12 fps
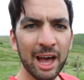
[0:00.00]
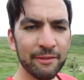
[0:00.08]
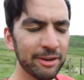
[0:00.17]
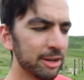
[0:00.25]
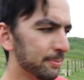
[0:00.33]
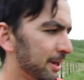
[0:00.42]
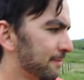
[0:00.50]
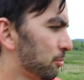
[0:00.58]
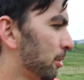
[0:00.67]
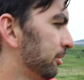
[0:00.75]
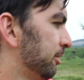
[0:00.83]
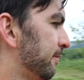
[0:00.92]
I've had a bit of
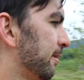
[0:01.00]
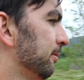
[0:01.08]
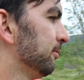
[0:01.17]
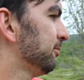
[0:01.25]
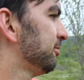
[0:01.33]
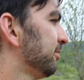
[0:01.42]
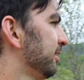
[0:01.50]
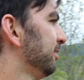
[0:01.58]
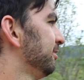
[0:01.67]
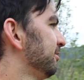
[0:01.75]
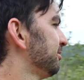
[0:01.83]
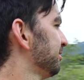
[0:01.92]
a wander around,
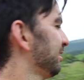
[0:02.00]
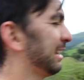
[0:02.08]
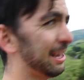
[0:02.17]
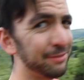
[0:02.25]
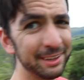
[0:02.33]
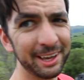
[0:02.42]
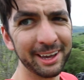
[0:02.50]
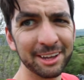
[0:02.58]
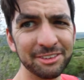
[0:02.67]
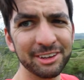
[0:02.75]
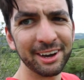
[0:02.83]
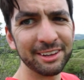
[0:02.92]
and I think I
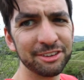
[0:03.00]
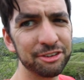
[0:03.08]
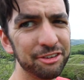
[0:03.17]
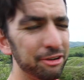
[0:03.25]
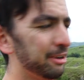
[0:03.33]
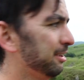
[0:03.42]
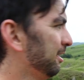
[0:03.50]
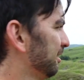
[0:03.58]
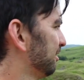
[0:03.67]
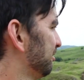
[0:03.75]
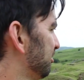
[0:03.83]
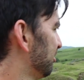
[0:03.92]
actually like this tree
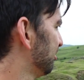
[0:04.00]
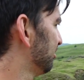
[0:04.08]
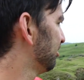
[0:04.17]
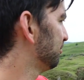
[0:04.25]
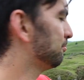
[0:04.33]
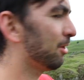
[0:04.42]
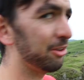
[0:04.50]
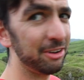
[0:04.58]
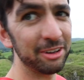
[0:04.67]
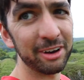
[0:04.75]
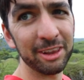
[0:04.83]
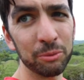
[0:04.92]
more
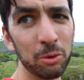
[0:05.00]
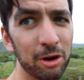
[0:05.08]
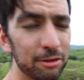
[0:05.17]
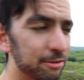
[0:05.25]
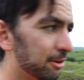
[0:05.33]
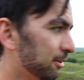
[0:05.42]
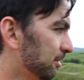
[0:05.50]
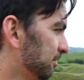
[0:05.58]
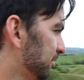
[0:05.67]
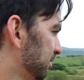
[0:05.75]
than I like the waterfall.